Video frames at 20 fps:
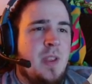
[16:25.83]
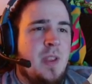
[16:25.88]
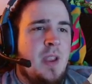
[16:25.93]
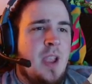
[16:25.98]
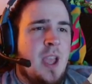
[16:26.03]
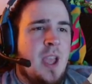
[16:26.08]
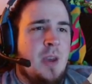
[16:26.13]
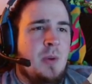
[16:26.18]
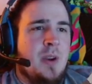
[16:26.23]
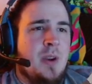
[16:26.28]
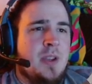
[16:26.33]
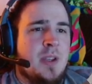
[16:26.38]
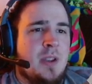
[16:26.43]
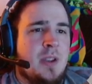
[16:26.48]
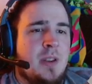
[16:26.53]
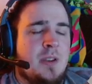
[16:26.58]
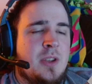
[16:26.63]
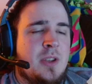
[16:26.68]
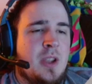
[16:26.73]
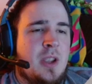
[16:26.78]
And I want it
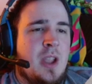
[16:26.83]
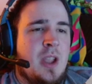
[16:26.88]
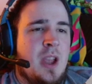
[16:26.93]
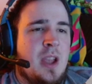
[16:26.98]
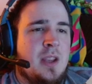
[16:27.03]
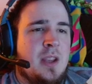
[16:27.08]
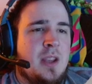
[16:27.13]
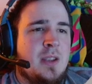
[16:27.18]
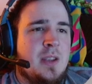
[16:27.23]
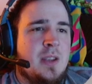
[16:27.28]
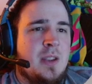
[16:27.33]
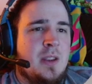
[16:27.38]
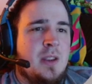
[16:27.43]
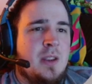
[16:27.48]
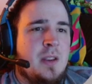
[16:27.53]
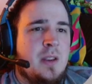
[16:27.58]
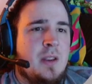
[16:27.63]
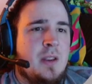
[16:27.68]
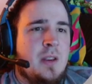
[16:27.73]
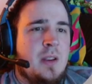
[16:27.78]
to cut.
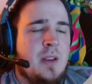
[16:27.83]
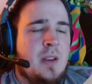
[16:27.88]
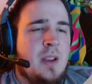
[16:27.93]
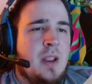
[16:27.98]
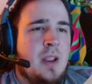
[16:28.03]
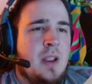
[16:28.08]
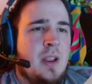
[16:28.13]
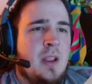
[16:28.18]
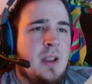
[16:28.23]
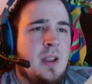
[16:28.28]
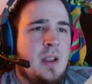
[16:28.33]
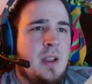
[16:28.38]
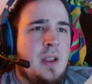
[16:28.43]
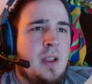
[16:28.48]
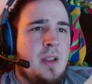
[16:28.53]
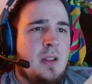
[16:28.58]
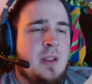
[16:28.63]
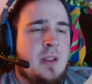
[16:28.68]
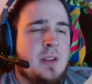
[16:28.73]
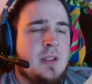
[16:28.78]

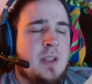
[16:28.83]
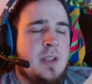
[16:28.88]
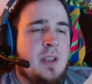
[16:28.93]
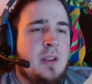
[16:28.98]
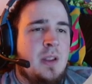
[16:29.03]
Let's see.